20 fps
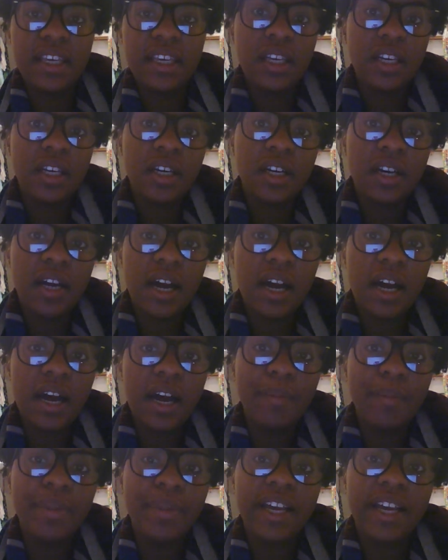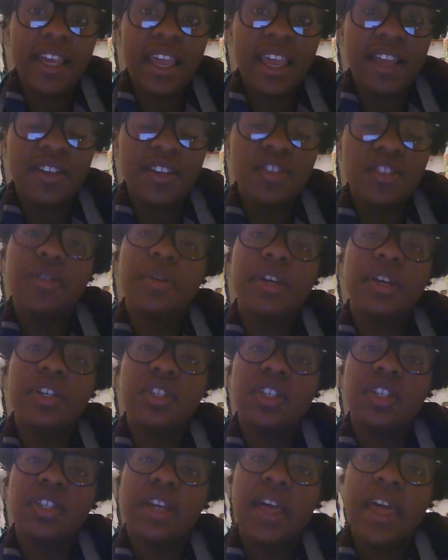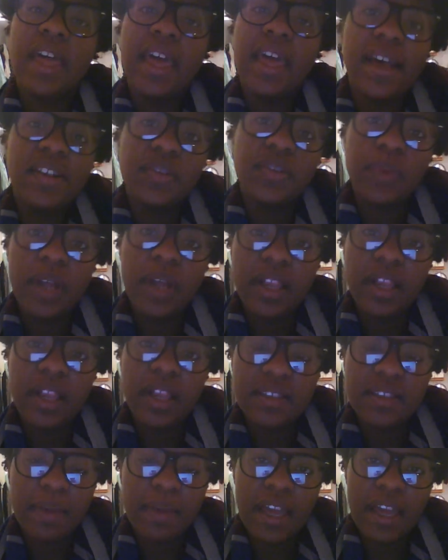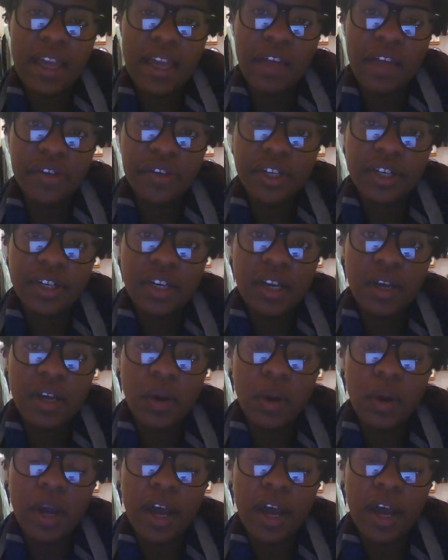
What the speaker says: here on Black Gay and Jewish, as well as my other